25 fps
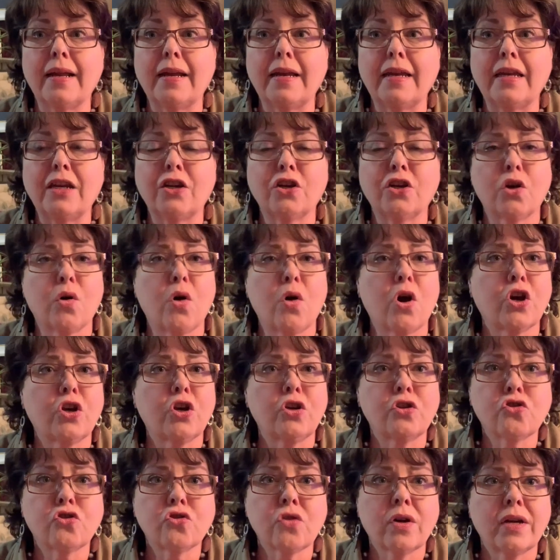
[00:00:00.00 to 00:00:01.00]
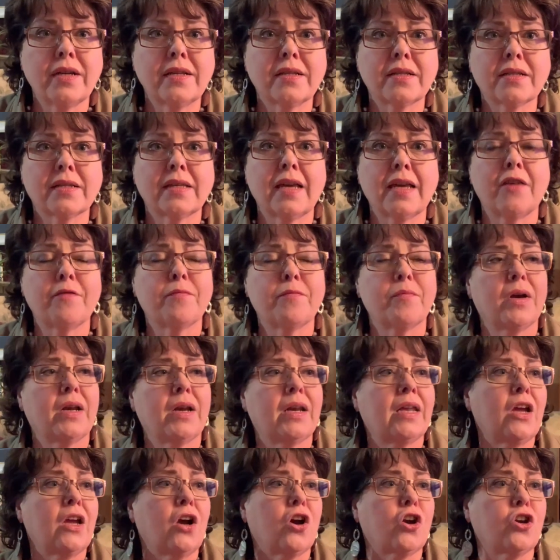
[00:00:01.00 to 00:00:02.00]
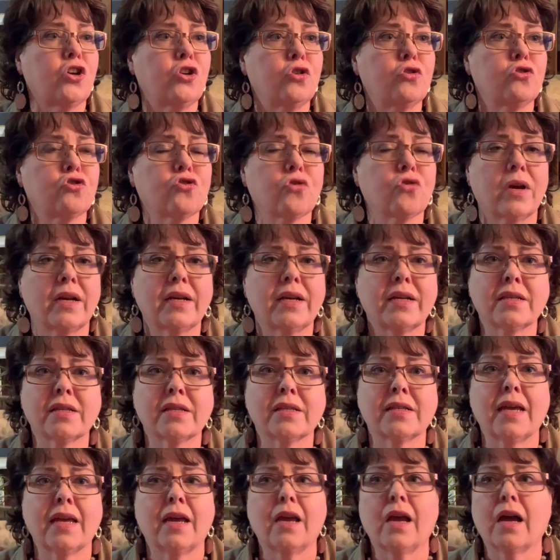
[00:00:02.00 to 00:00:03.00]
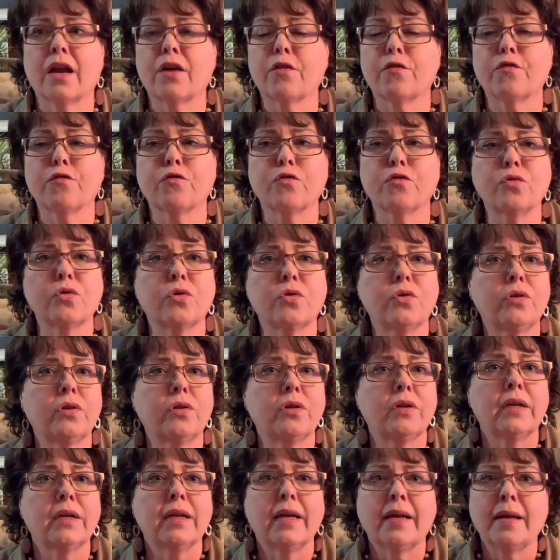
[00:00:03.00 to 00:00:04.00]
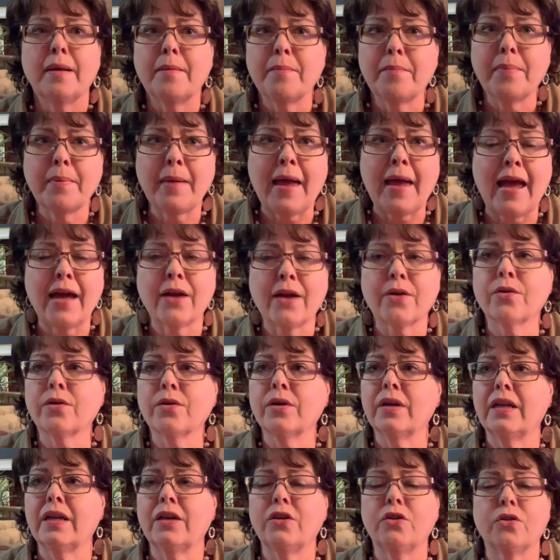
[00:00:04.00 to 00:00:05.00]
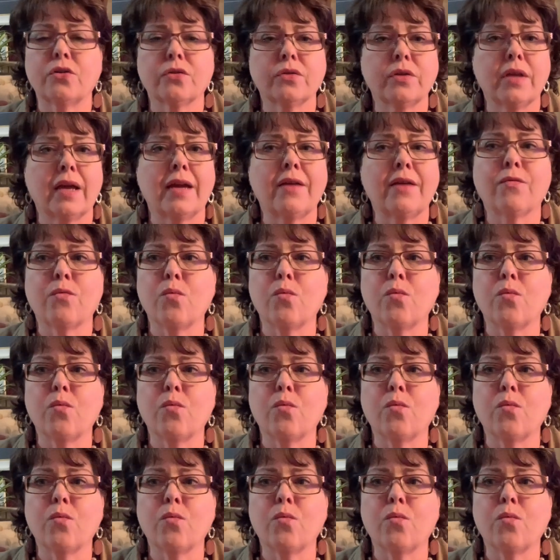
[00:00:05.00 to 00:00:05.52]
You know, are you trying to save money? Are you trying to stay on a frugal pattern in your life?